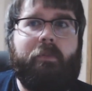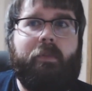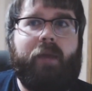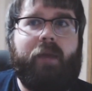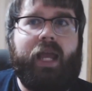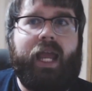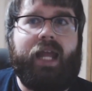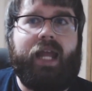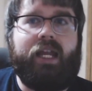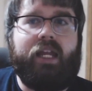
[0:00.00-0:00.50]

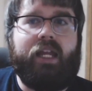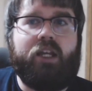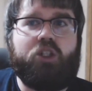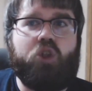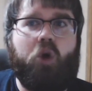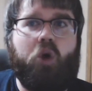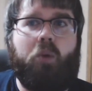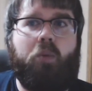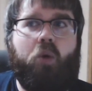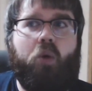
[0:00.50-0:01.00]
And his
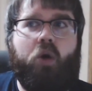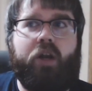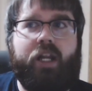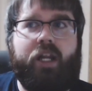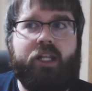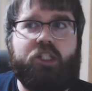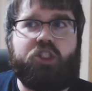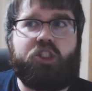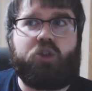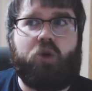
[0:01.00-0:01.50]
whole point,
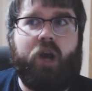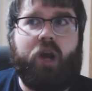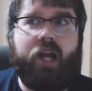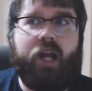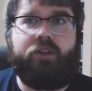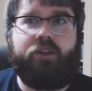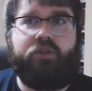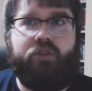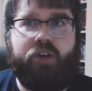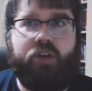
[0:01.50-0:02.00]
he's trying
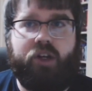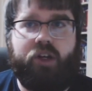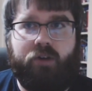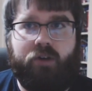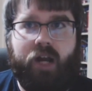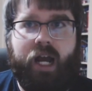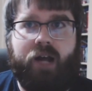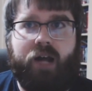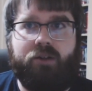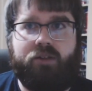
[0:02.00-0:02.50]
to figure
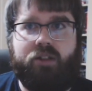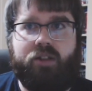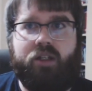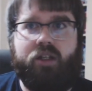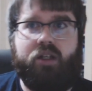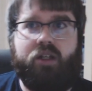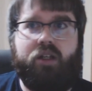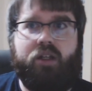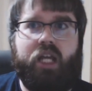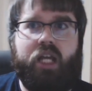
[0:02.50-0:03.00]
out
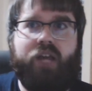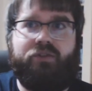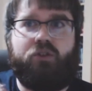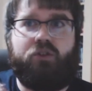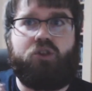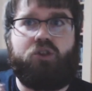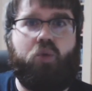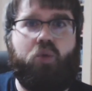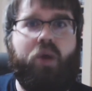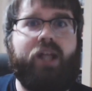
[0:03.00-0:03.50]
if
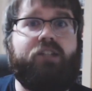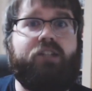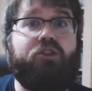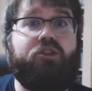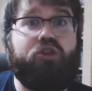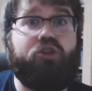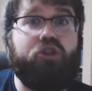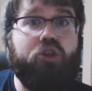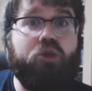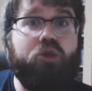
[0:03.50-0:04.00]
there's a way to
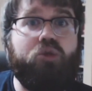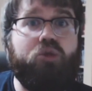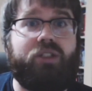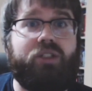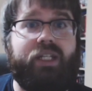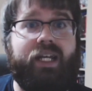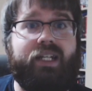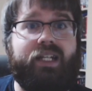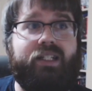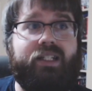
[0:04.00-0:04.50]
use
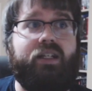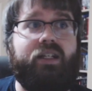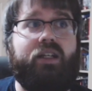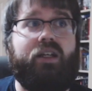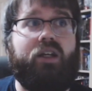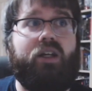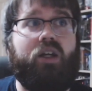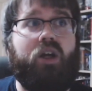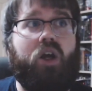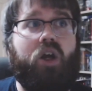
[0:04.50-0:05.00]
it
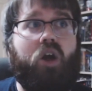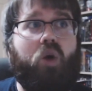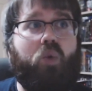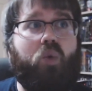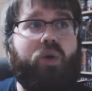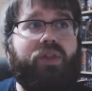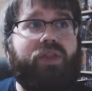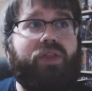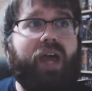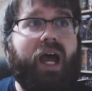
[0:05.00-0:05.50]

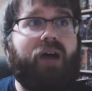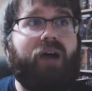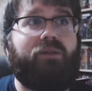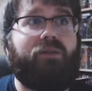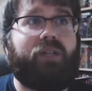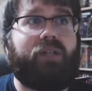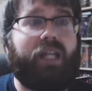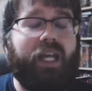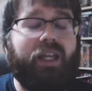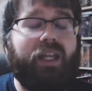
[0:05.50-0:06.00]

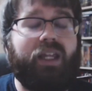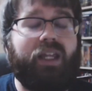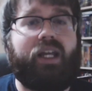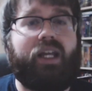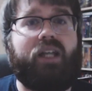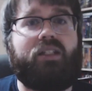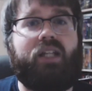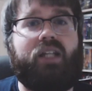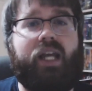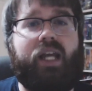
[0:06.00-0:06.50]
without killing.
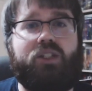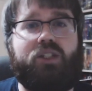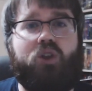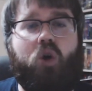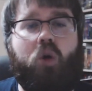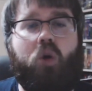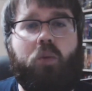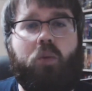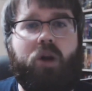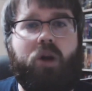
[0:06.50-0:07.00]
Because I guess the
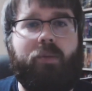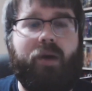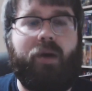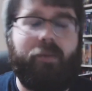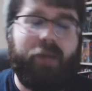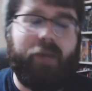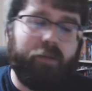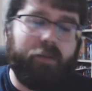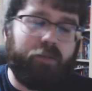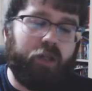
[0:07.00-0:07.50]
whole point about
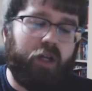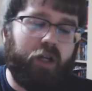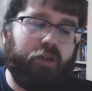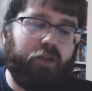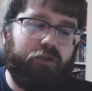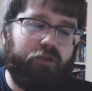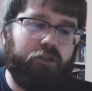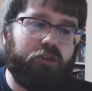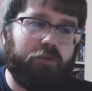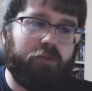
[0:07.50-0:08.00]
being
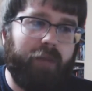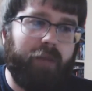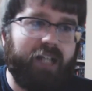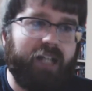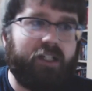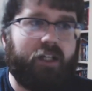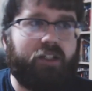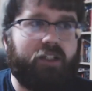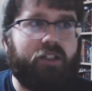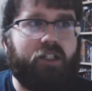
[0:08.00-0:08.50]
blood-infused
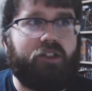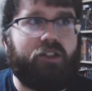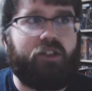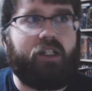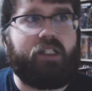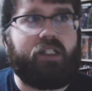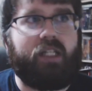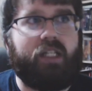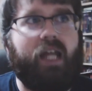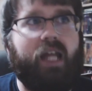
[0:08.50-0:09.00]
magic essentially
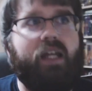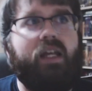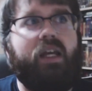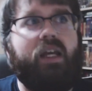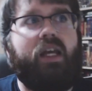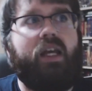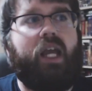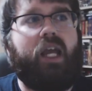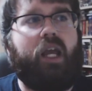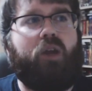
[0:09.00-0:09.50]
is that
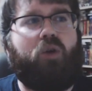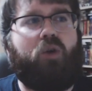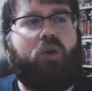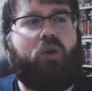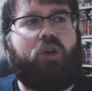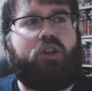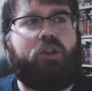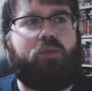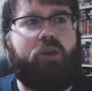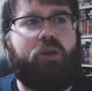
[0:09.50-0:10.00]
in order
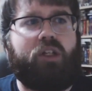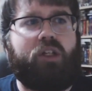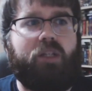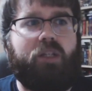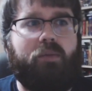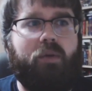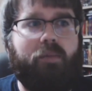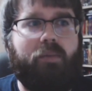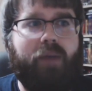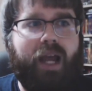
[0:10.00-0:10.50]
to bring
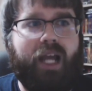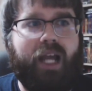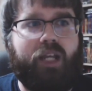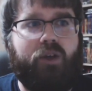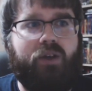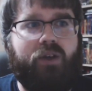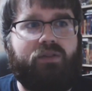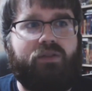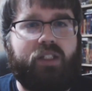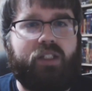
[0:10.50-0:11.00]
someone back,
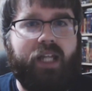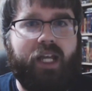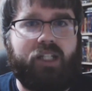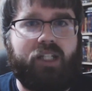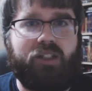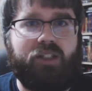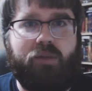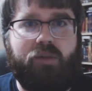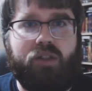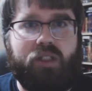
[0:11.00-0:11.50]
you have to take
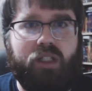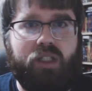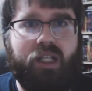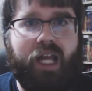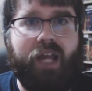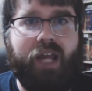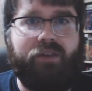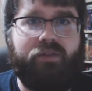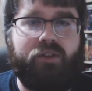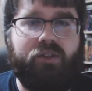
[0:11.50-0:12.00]
someone's life.